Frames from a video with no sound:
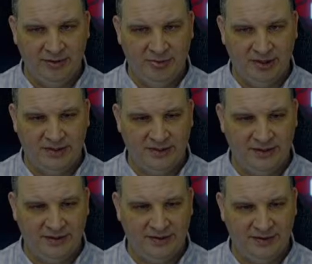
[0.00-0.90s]
but
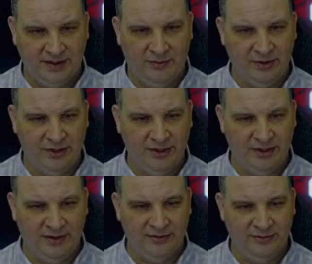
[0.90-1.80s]
uh, yeah, we're good to
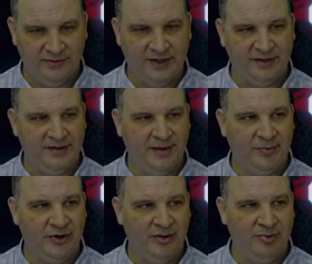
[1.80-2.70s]
go. We've got the
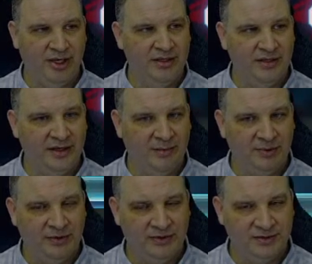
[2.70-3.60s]
upgrade button lit up
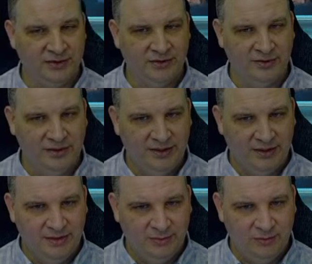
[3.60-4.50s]
here, so
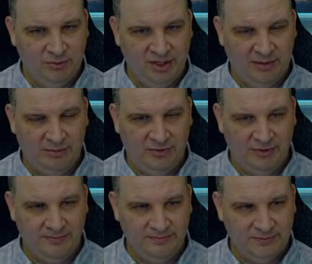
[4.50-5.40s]
we'll be able
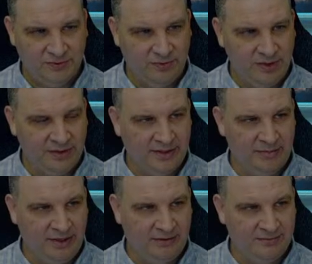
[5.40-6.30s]
to, to relic
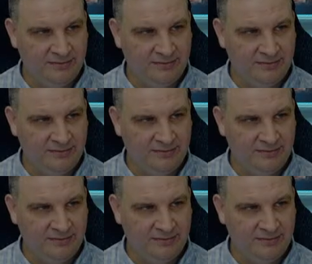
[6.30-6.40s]
him out